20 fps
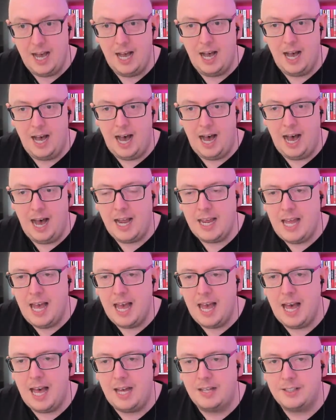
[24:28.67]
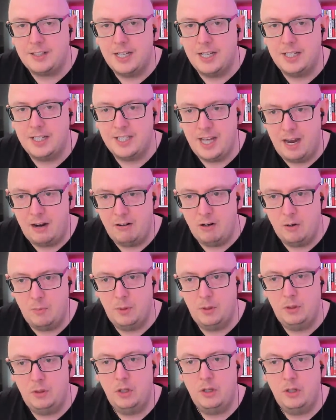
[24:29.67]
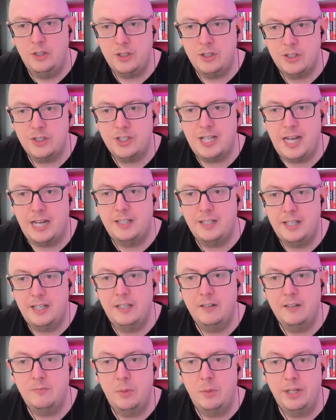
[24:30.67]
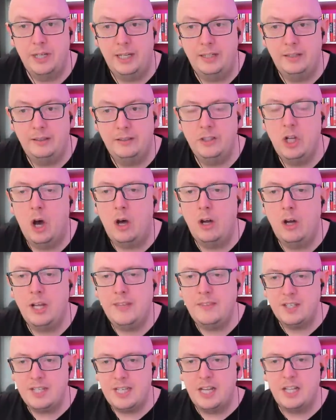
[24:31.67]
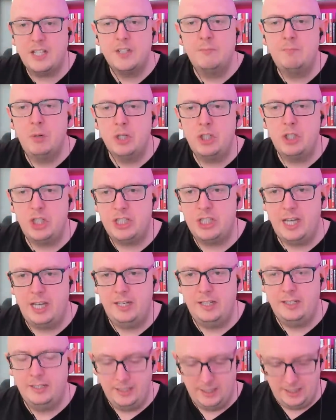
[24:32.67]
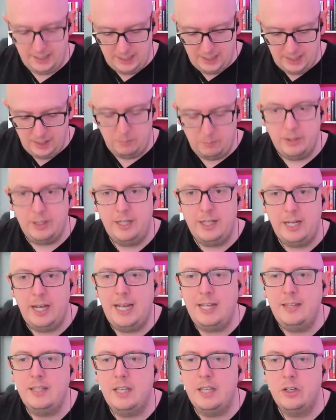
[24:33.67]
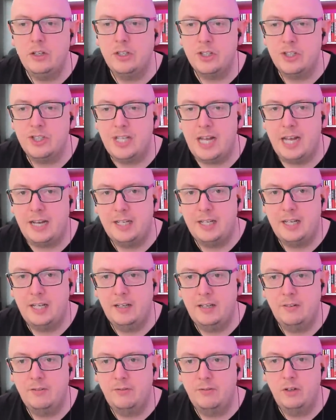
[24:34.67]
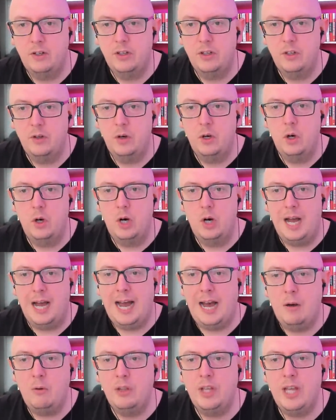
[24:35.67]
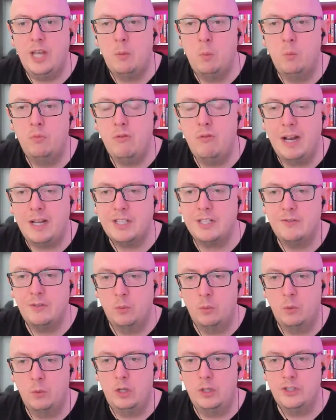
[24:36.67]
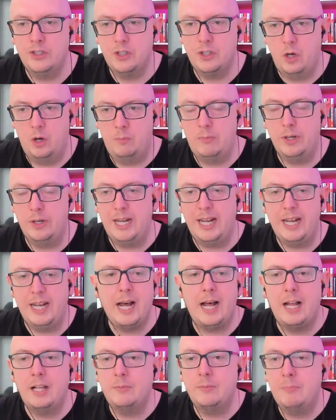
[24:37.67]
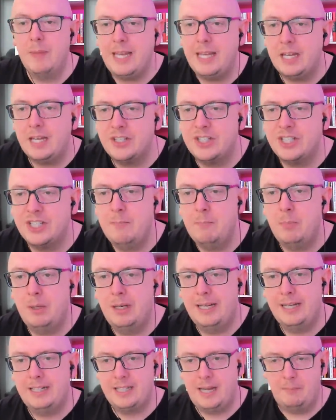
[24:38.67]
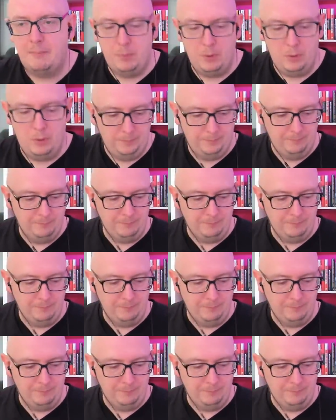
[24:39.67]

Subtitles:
I had a terrible understanding of money, not in the sense of budgeting, but in the understanding of how the rest of the world saw money. And I'll make a simple example.